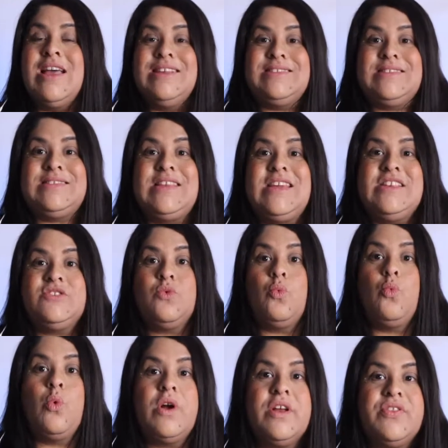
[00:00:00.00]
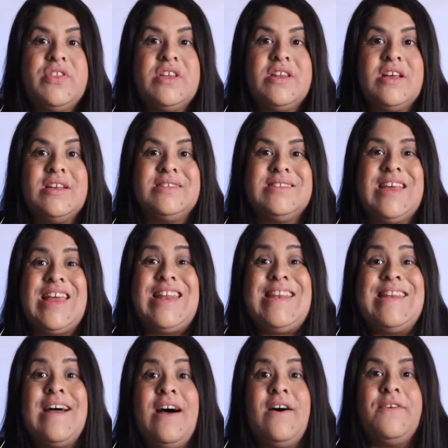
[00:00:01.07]
sees worth in us
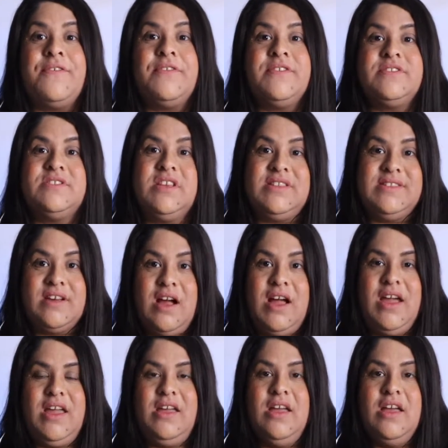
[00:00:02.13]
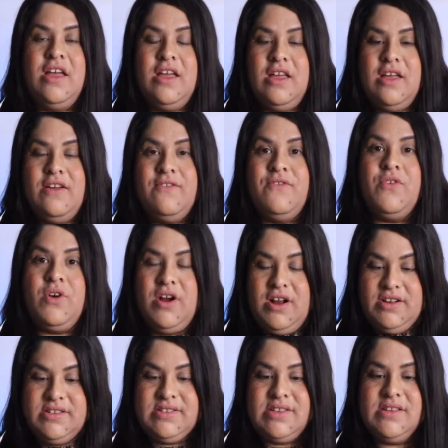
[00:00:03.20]
enough to die for
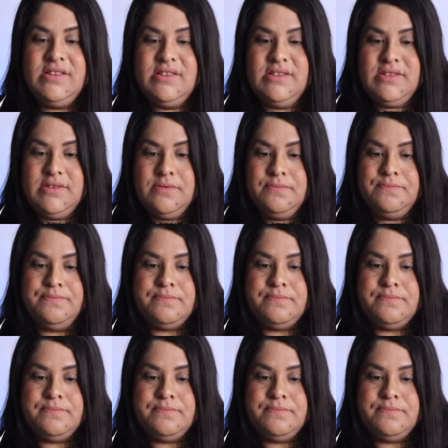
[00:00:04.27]
our sins.